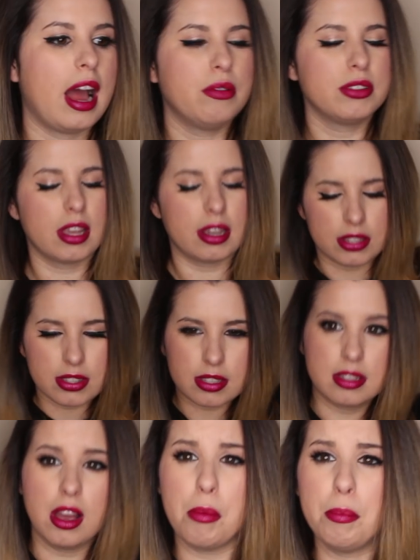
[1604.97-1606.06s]
I was like
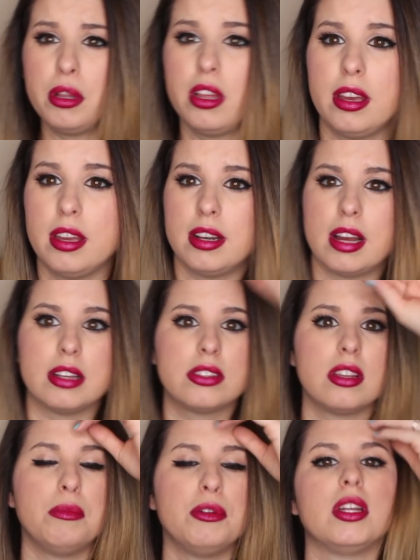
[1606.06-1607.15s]
stumbling and I
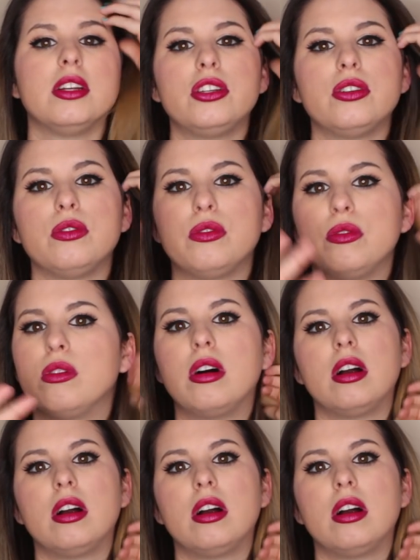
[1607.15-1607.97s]
stumbled into